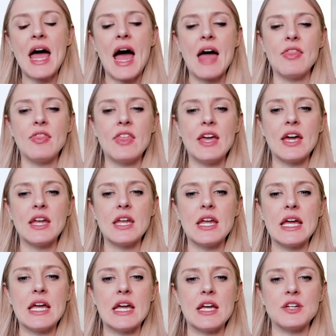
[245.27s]
And
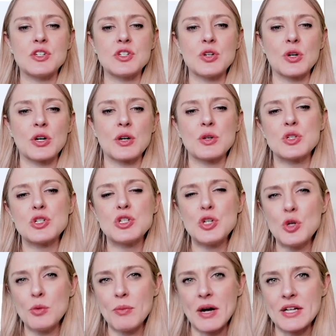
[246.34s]
then it took
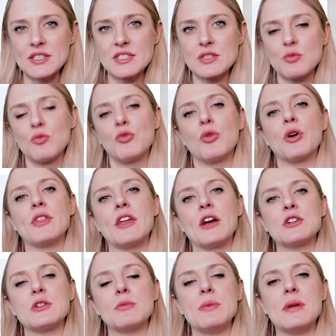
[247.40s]
2 months for
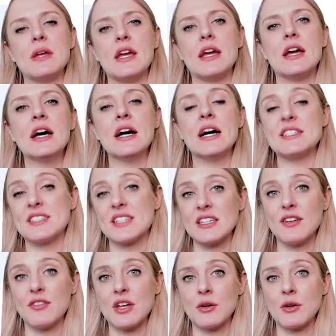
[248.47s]
there to be a
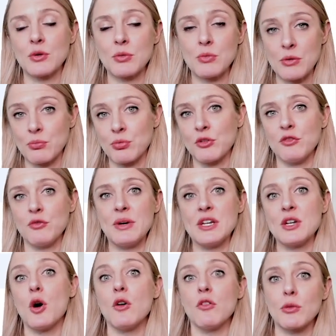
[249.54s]
significant
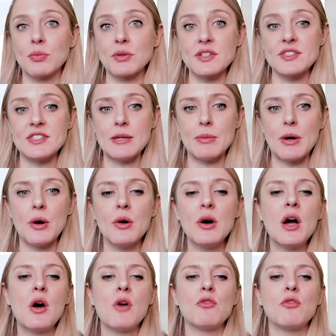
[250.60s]
improvement over placebo